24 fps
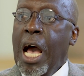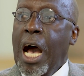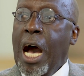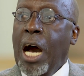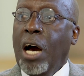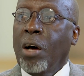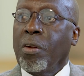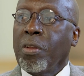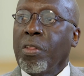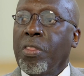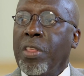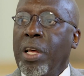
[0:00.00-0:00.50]

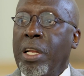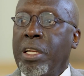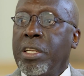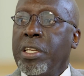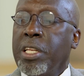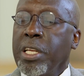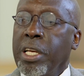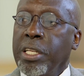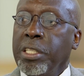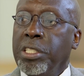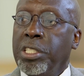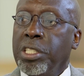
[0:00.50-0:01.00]
out of that
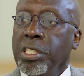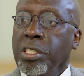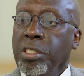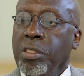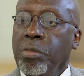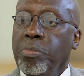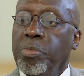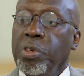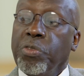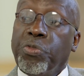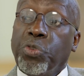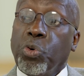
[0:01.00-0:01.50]
tension,
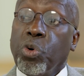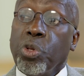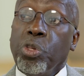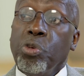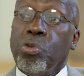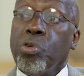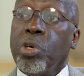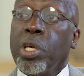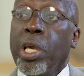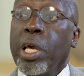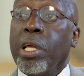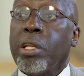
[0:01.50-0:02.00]
before you
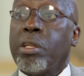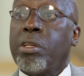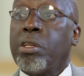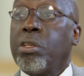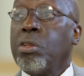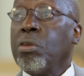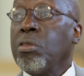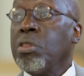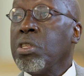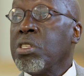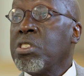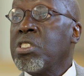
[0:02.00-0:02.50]
get
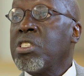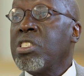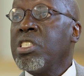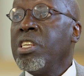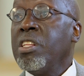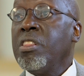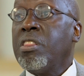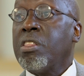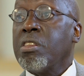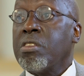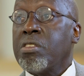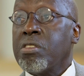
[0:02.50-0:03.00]
to the
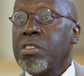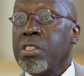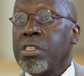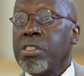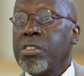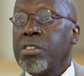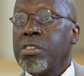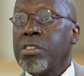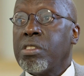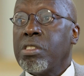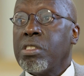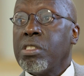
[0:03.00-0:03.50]

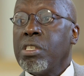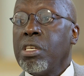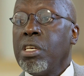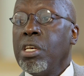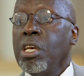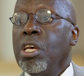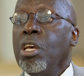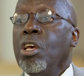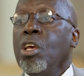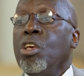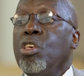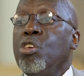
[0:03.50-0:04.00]
synthesis,
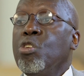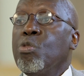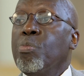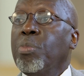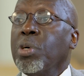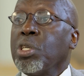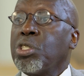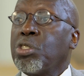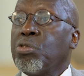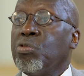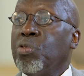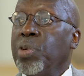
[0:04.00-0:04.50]
you
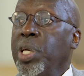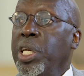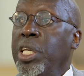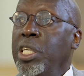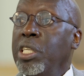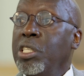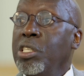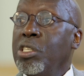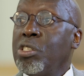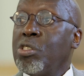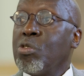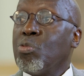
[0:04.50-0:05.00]
must
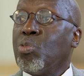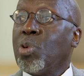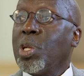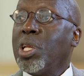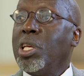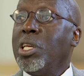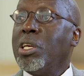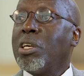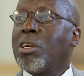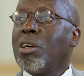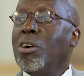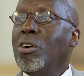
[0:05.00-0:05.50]
raise what
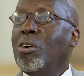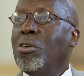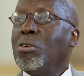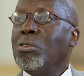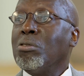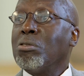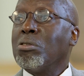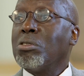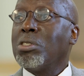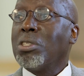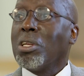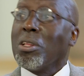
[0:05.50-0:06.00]
he
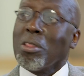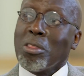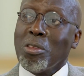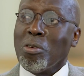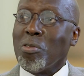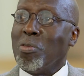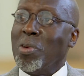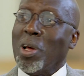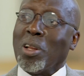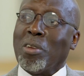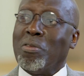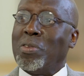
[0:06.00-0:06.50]
calls the
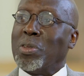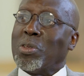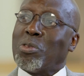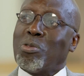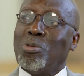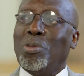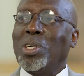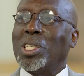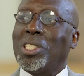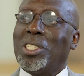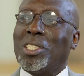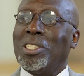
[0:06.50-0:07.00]
relevant
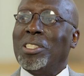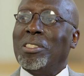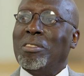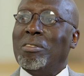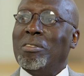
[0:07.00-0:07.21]
question.